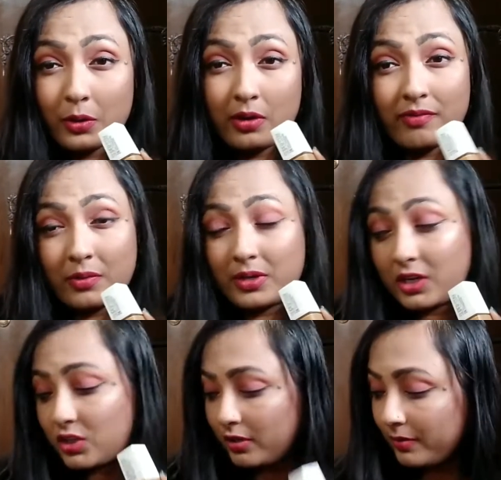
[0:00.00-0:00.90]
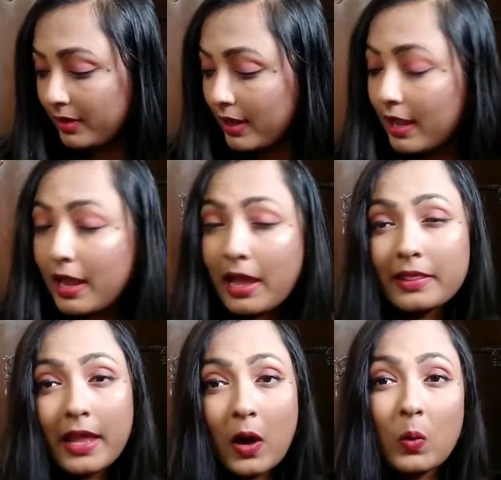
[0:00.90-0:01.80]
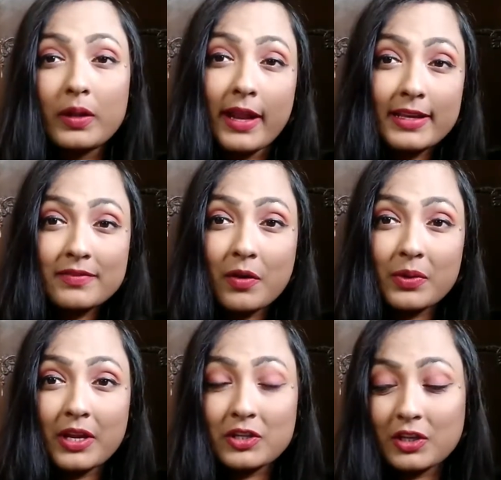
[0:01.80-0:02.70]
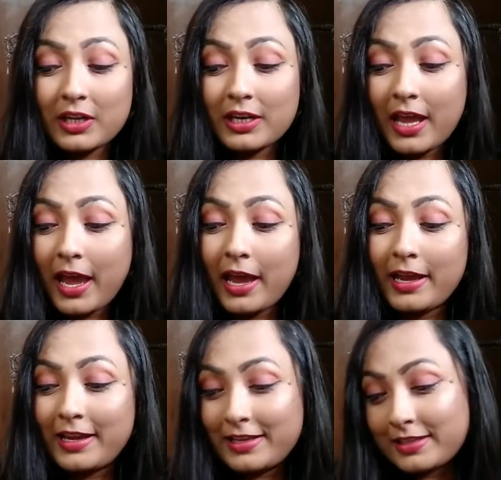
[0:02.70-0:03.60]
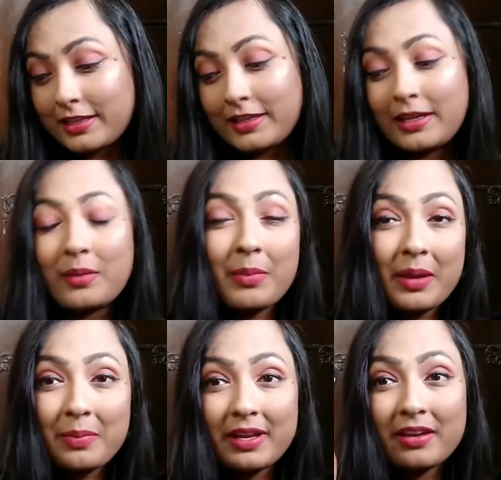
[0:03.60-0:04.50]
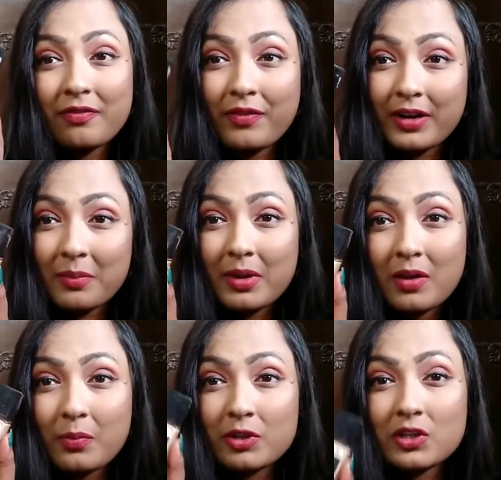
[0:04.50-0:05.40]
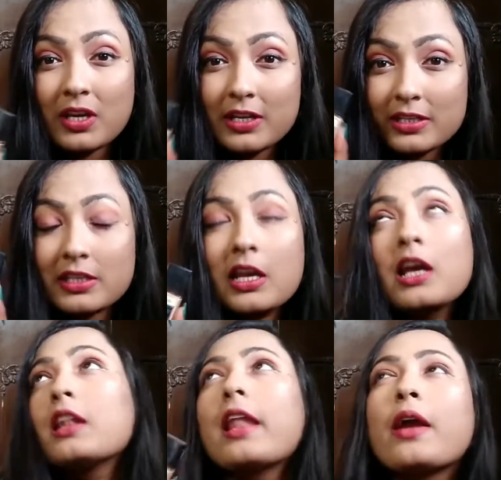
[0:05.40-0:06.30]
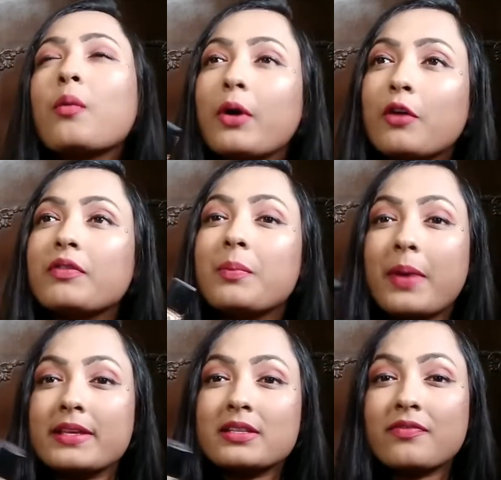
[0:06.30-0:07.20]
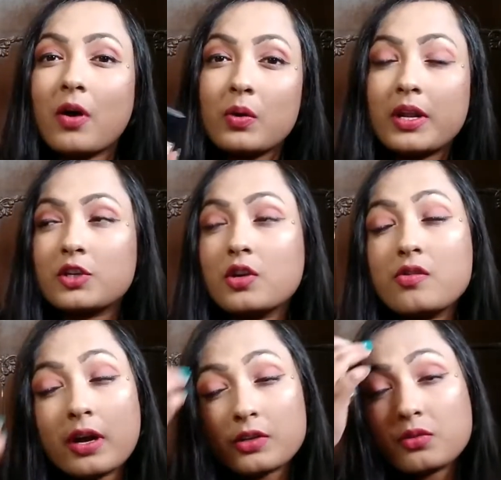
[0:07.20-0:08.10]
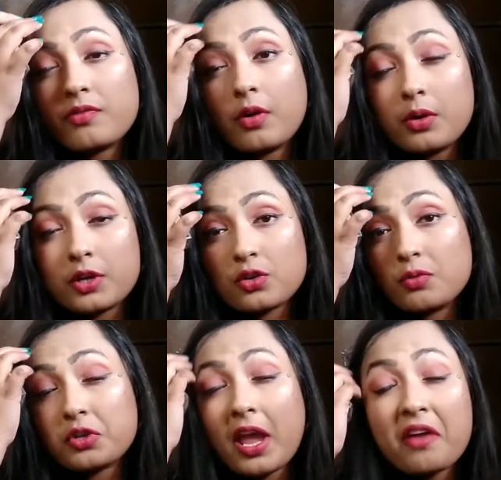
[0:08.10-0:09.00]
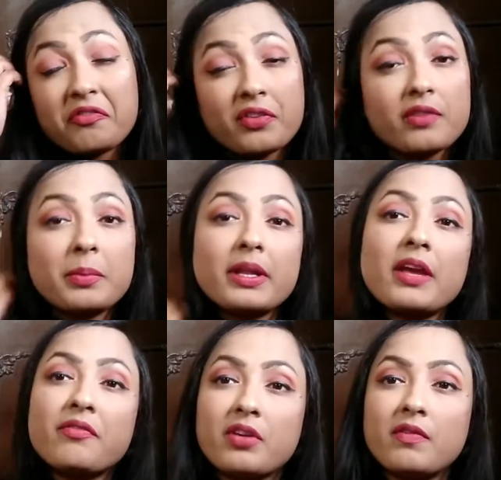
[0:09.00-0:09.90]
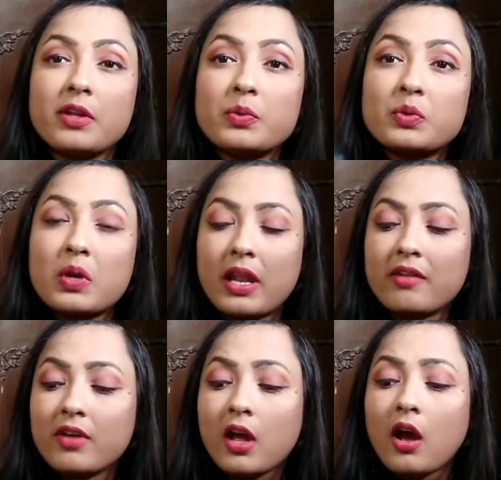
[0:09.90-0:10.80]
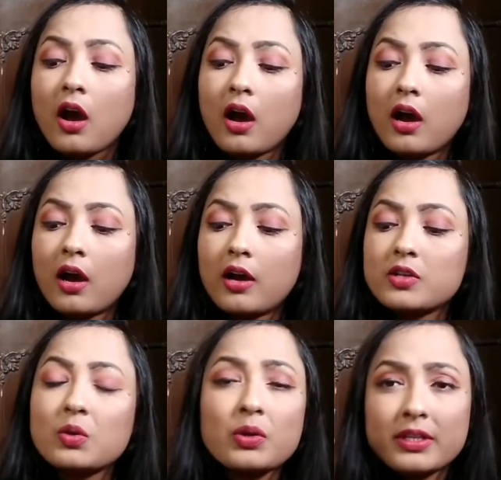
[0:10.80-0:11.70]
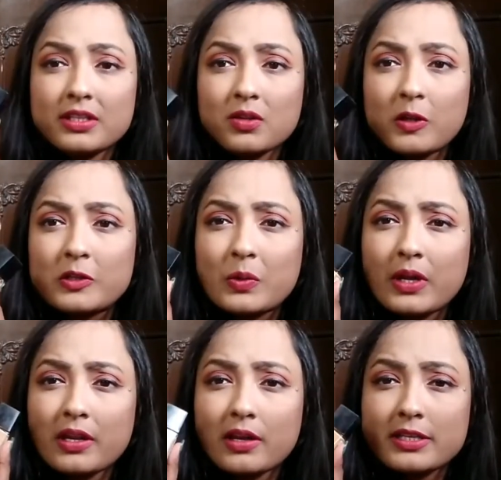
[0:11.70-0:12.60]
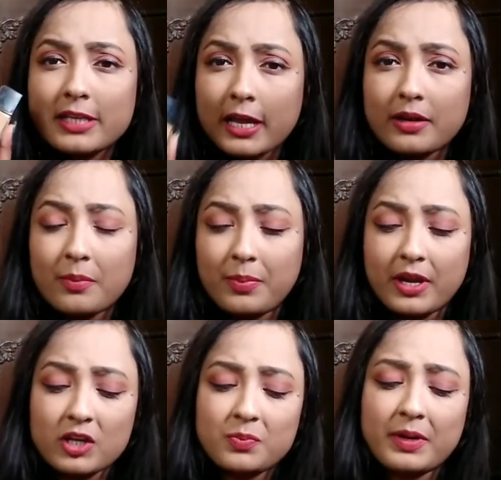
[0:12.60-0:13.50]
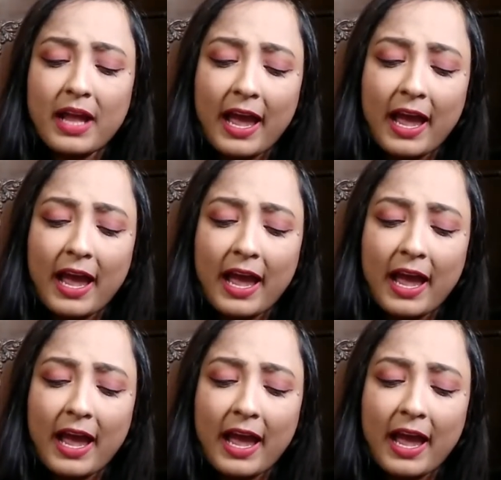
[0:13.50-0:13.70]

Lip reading: particular foundation. Now next foundation is the Maybelline Fit Me, which is like one of the best foundation, drugstore foundation, which everybody used to love. So this is also in a sun beige,